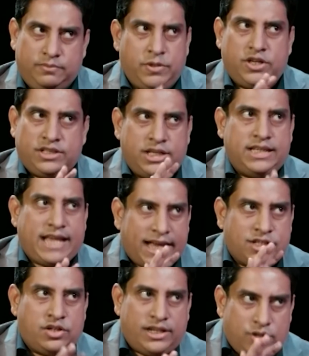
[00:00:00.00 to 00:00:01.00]
because she's
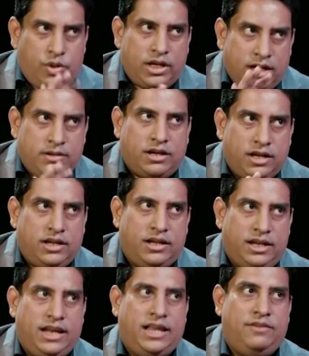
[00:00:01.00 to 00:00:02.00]
actually doing,
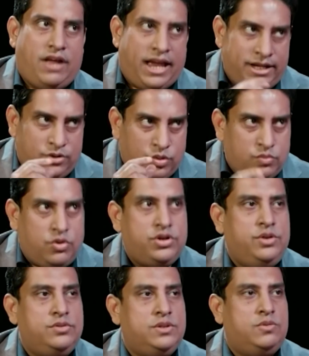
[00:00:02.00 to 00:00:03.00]
I don't want
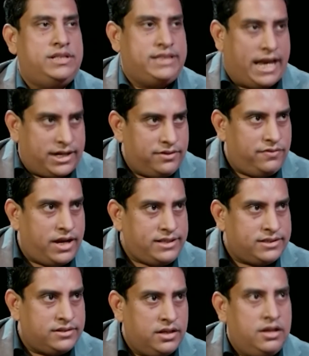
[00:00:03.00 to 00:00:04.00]
to use the word
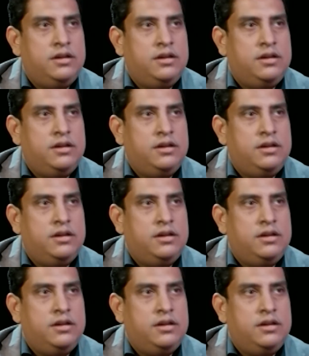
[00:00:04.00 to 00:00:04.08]
sacrifice,